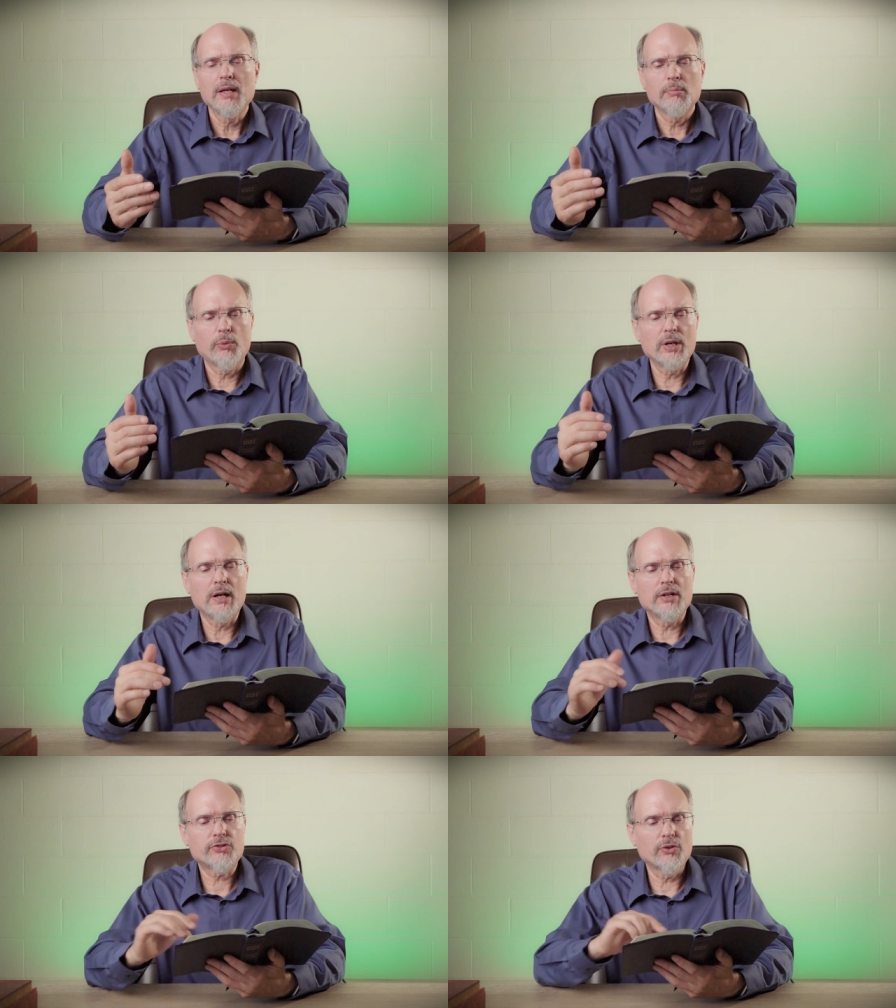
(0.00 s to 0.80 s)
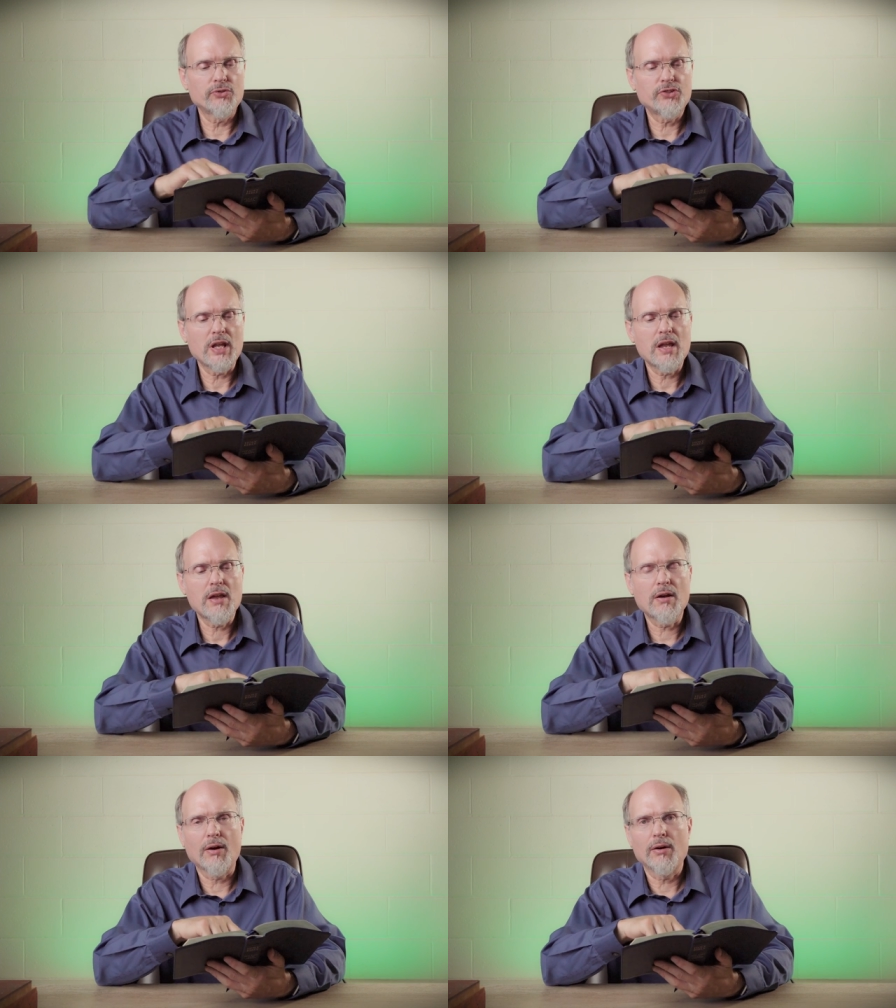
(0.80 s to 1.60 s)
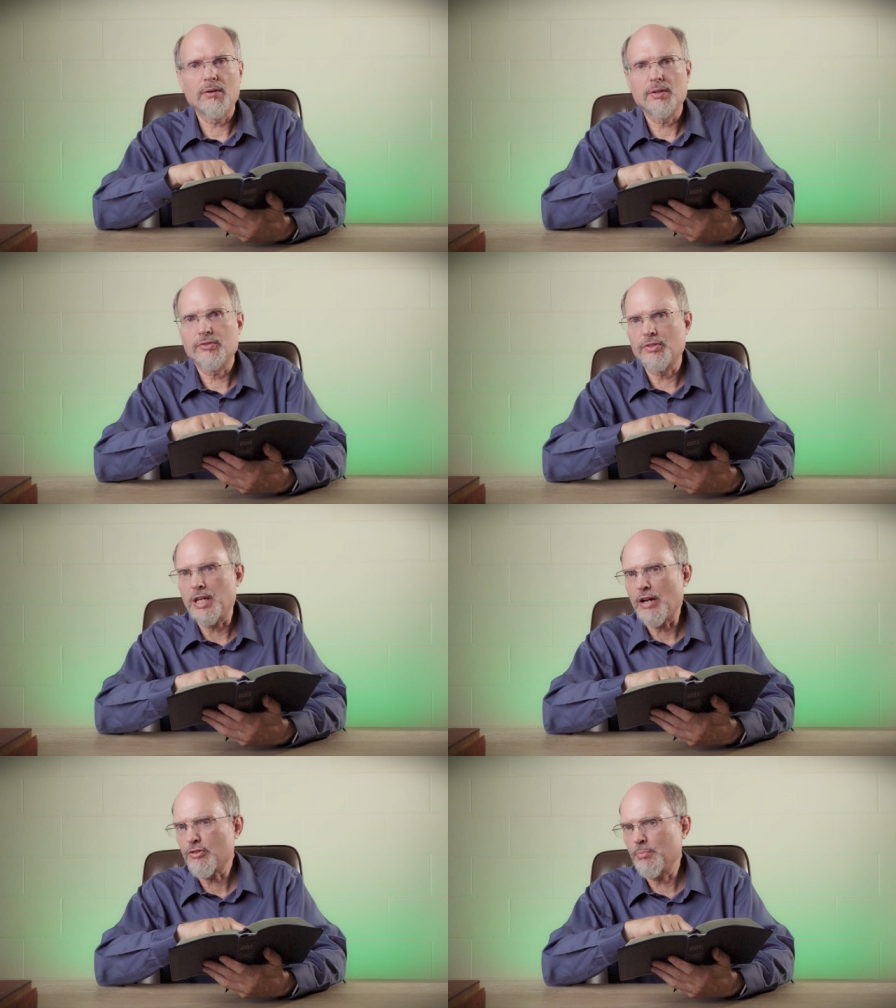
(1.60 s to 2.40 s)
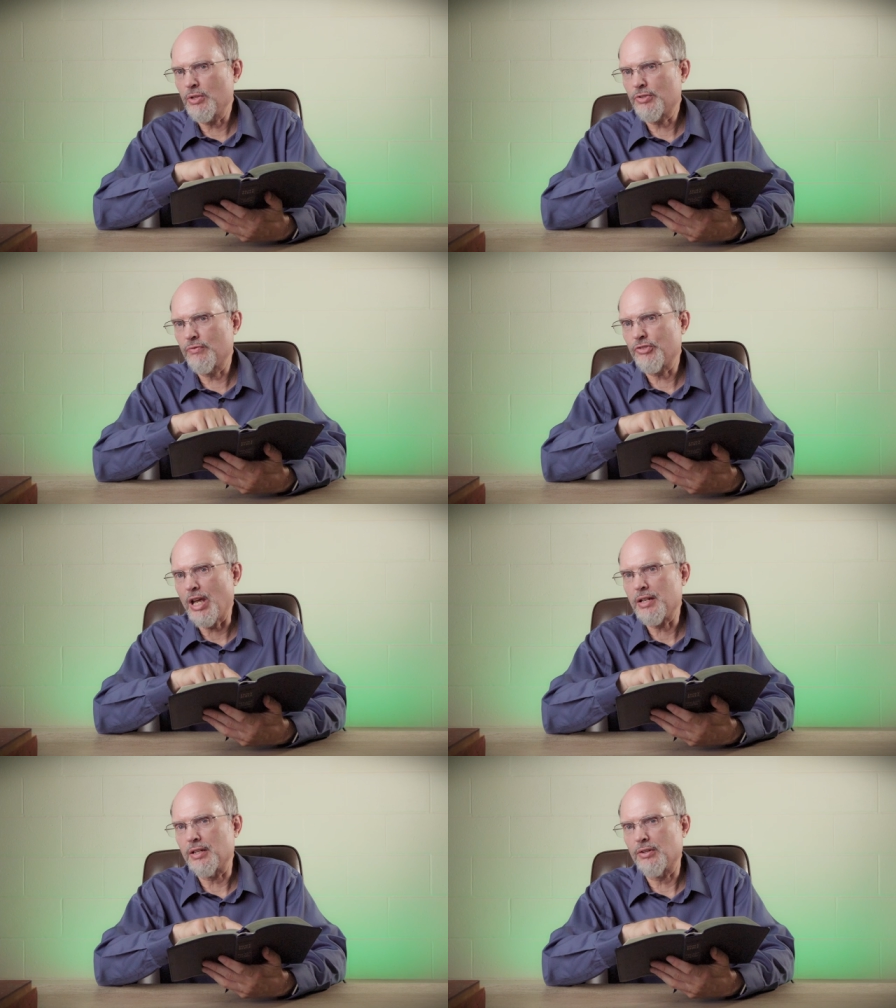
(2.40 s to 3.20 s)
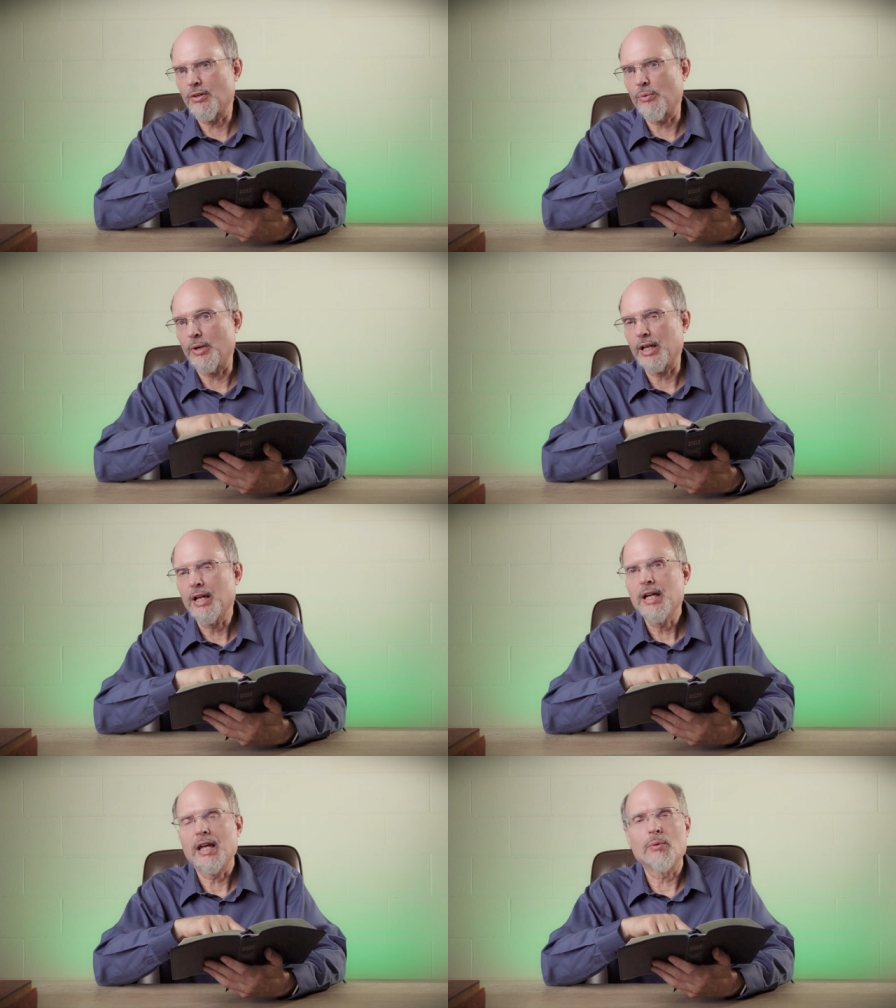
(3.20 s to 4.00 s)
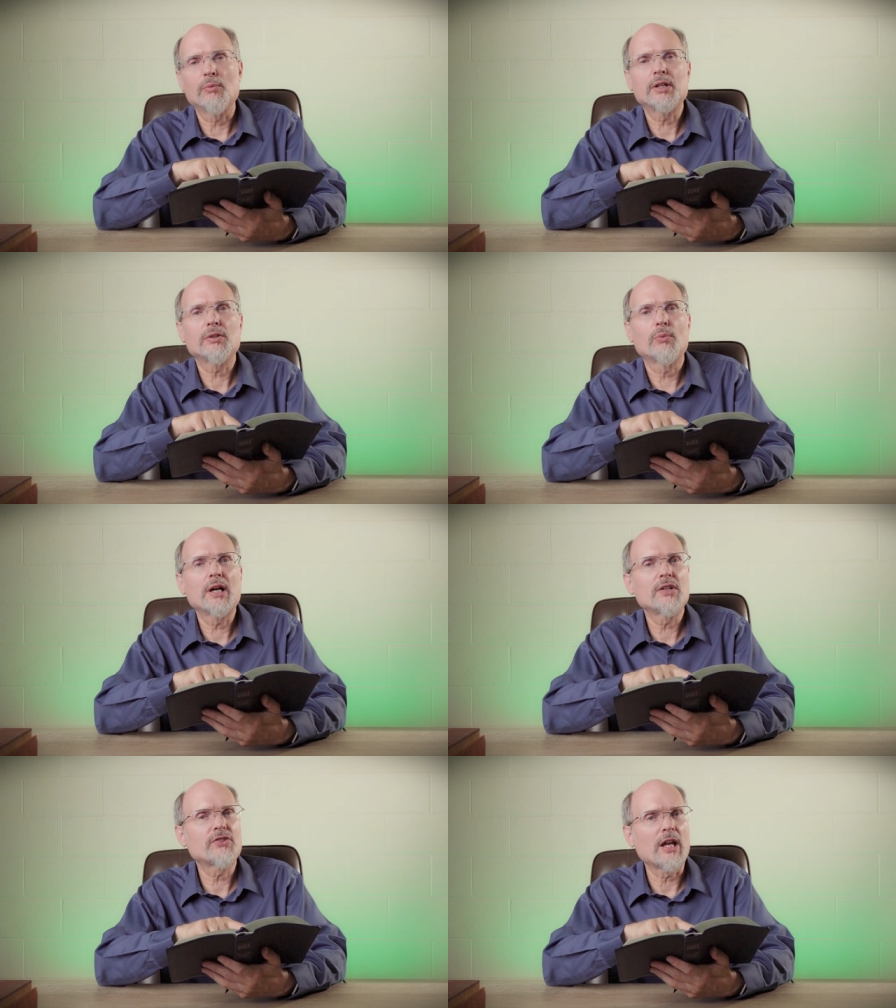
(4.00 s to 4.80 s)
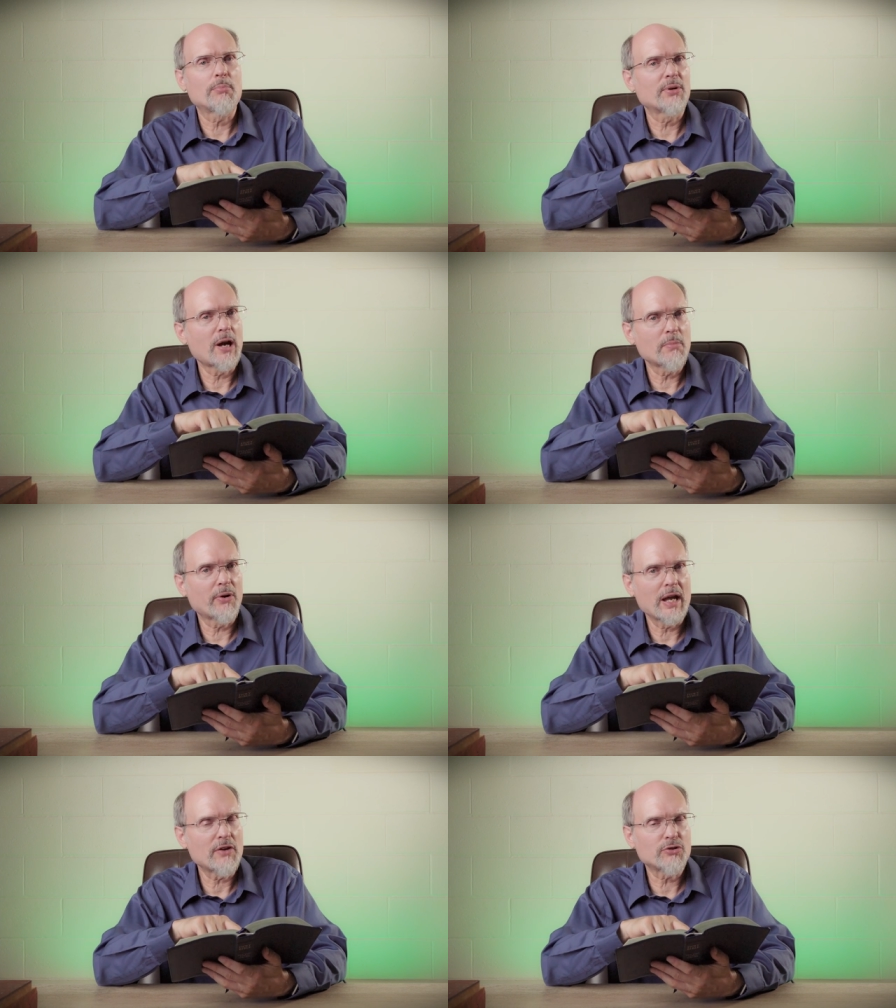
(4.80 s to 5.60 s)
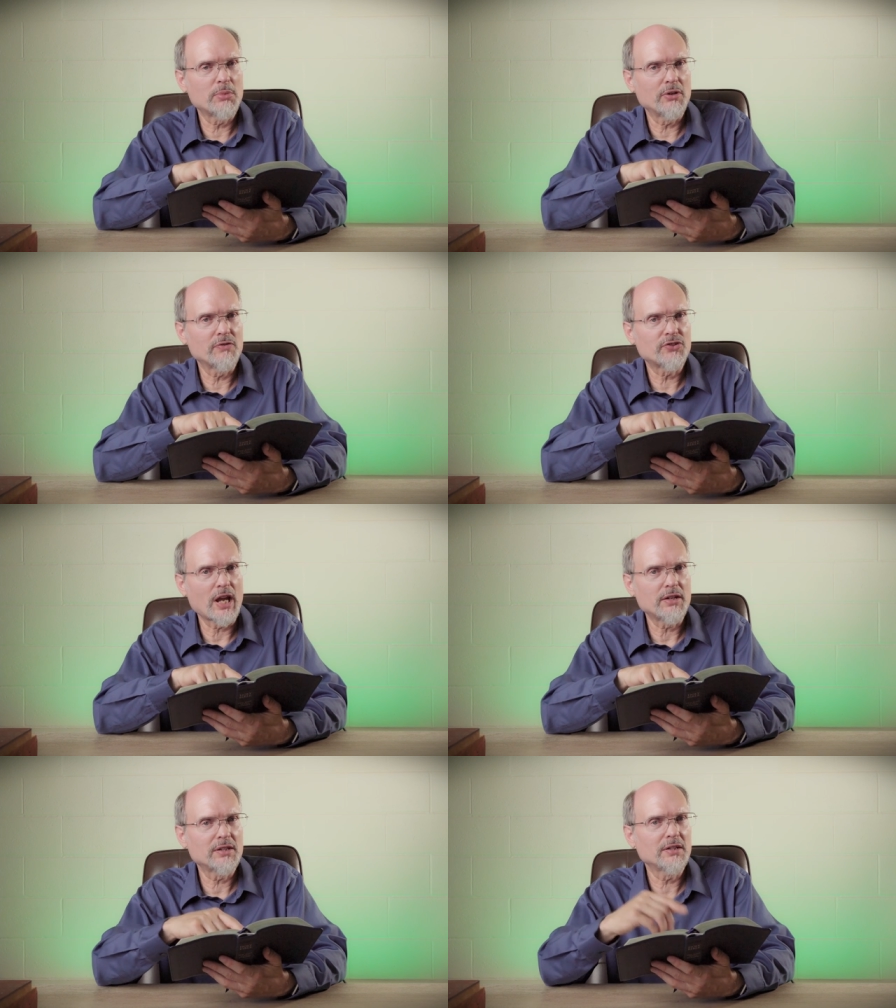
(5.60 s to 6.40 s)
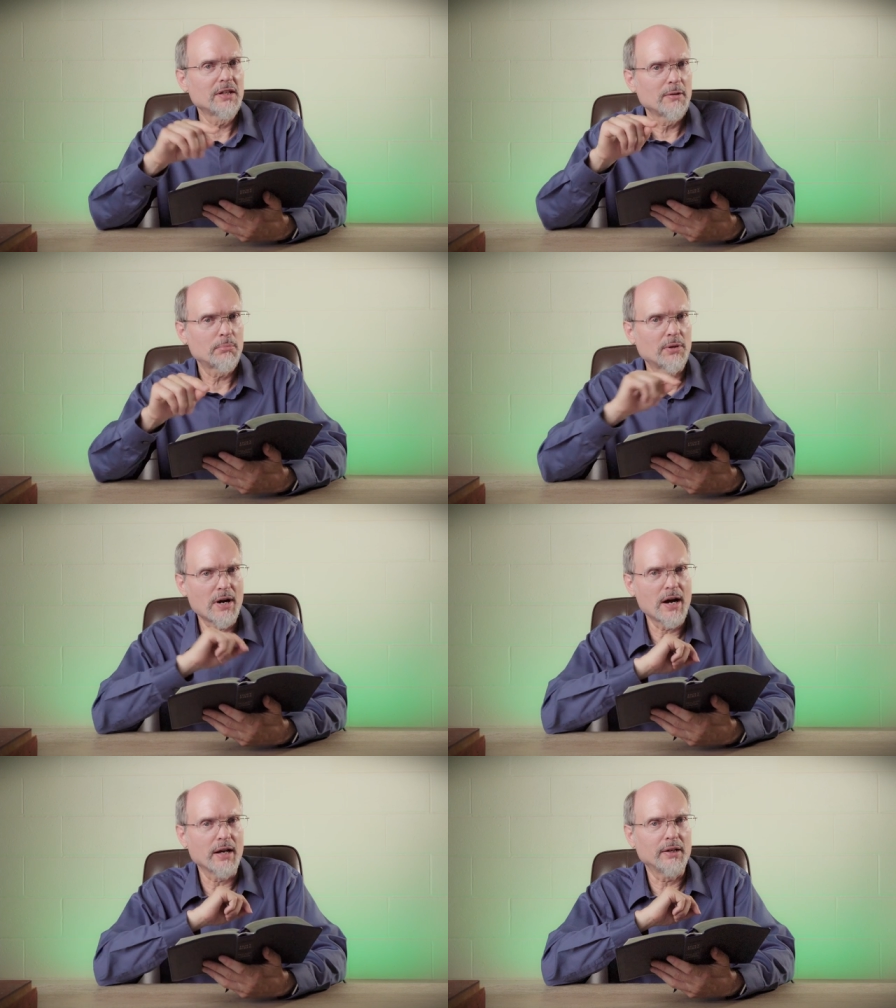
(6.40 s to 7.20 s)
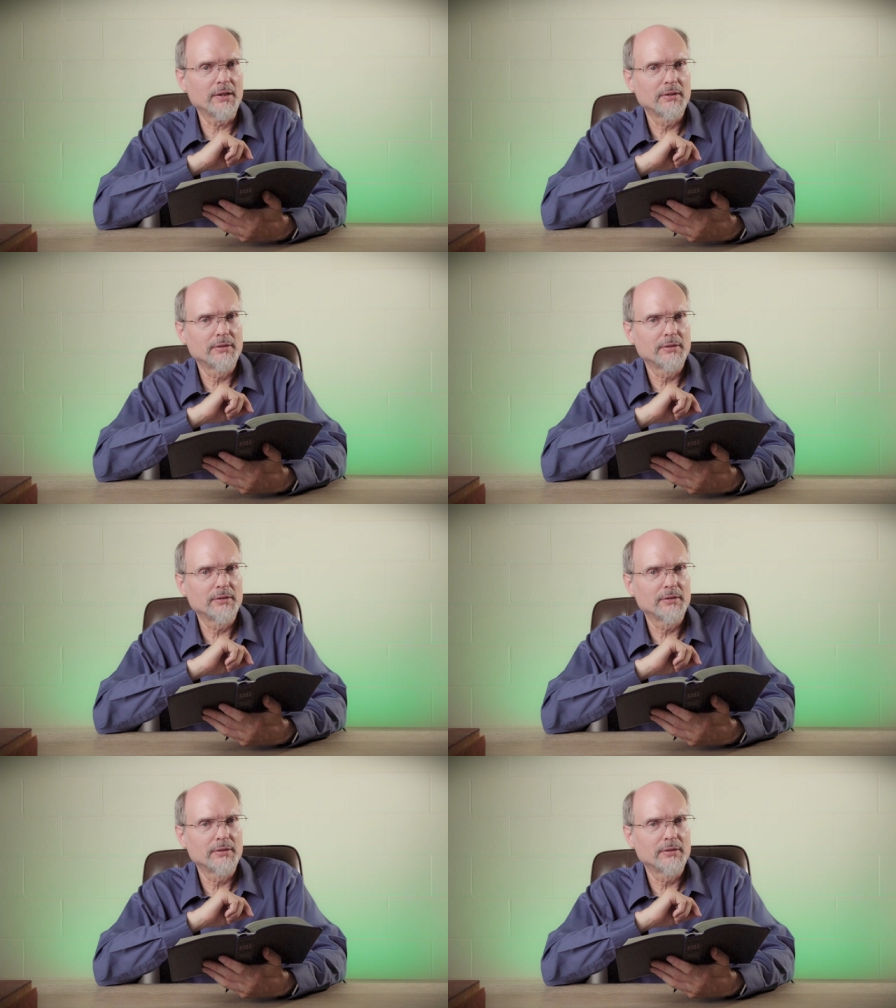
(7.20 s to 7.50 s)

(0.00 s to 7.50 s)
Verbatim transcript: But we also see here the attributes of Satan, don't we? And what is a primary attribute of Satan? Pride.